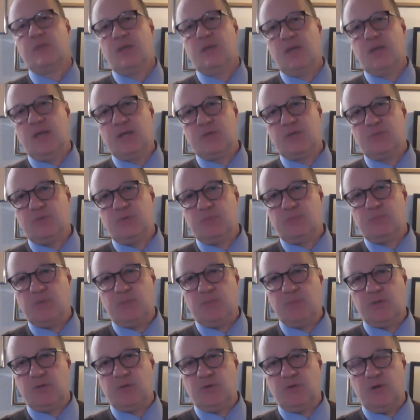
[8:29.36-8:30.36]
entering
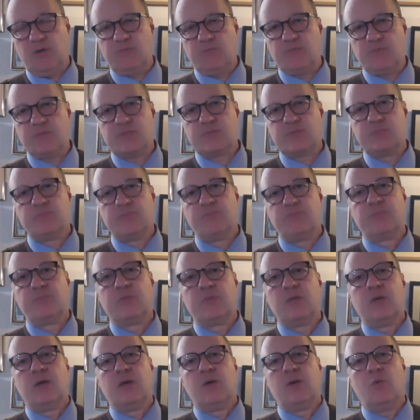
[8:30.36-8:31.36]
public office
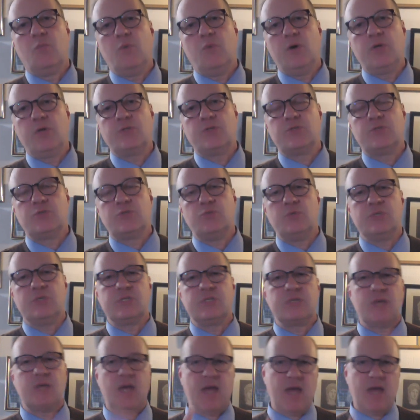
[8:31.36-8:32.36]
was to
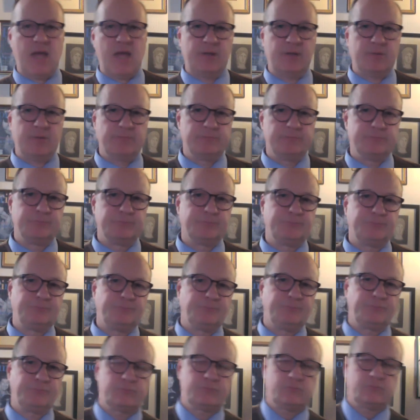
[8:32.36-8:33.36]
attack,
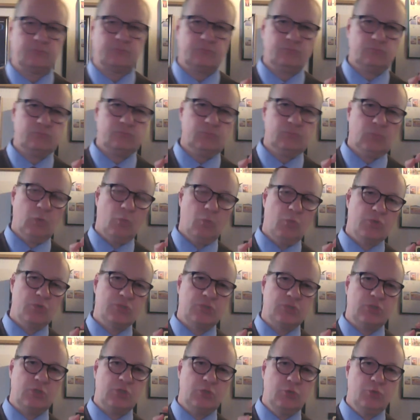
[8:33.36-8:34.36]
was
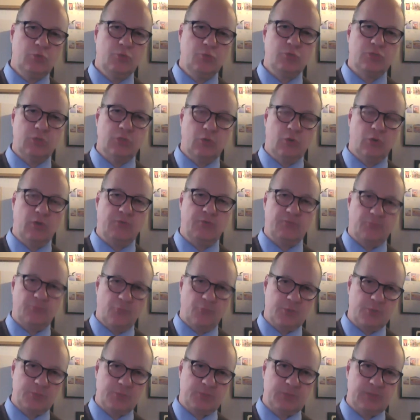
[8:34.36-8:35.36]
to use law
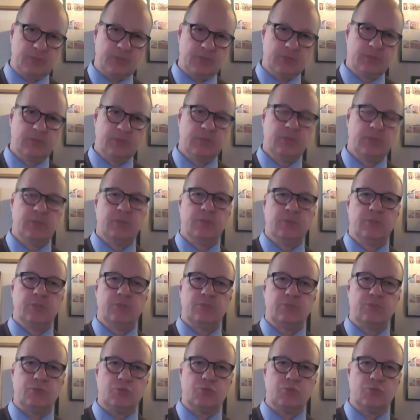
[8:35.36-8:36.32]
enforcement to